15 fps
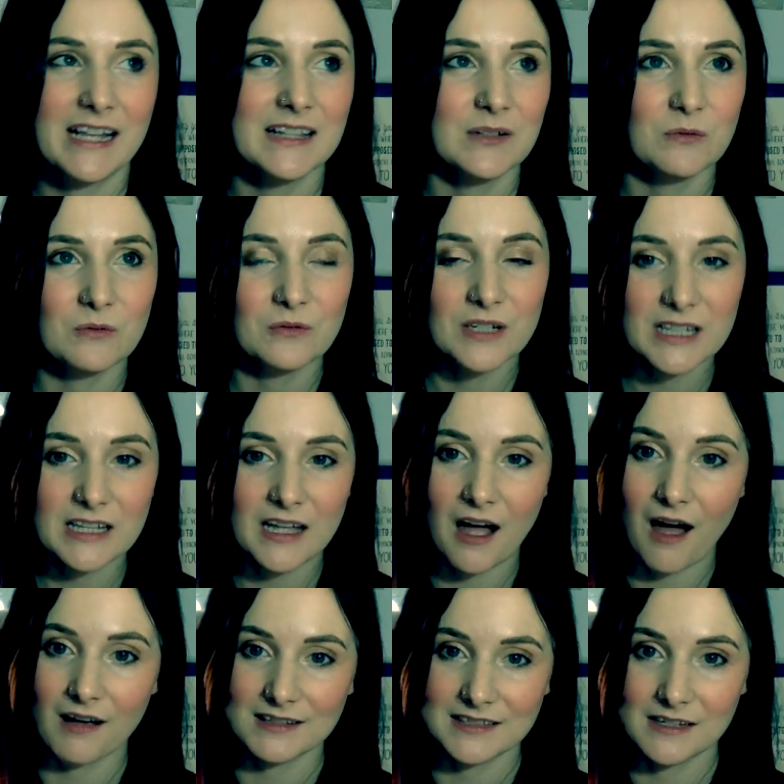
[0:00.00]
It's really
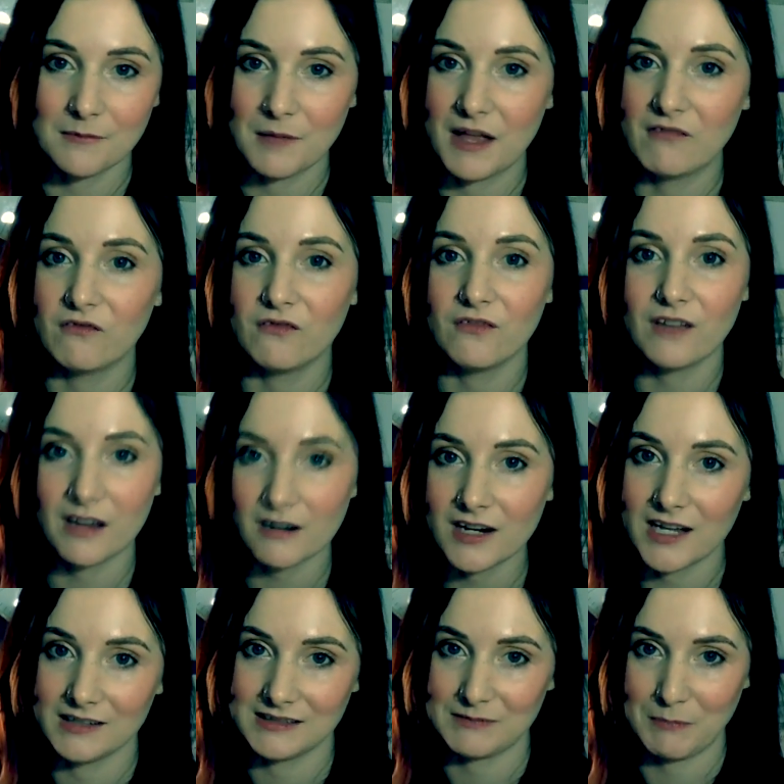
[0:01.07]
awesome and
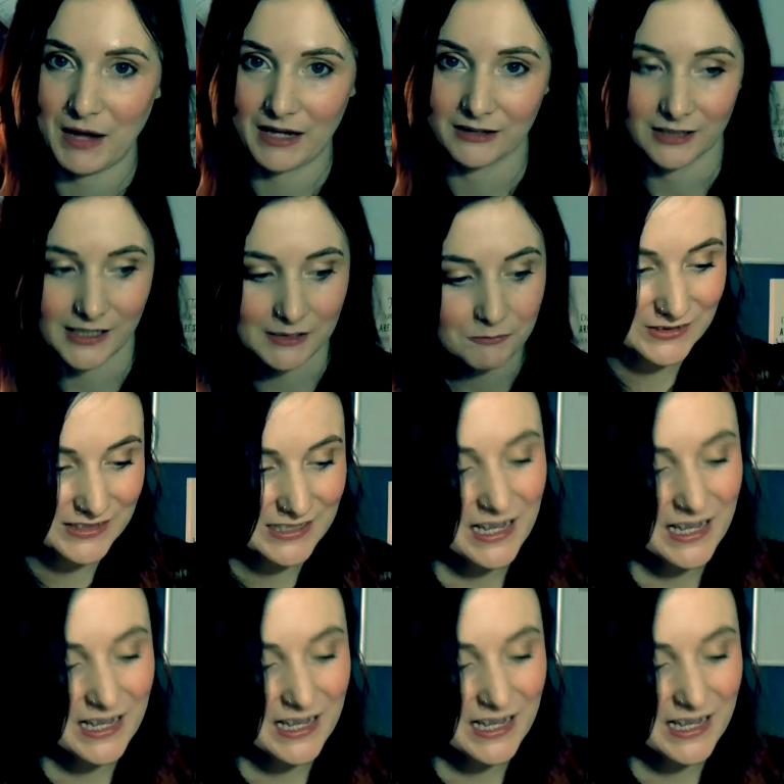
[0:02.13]
very inspiring.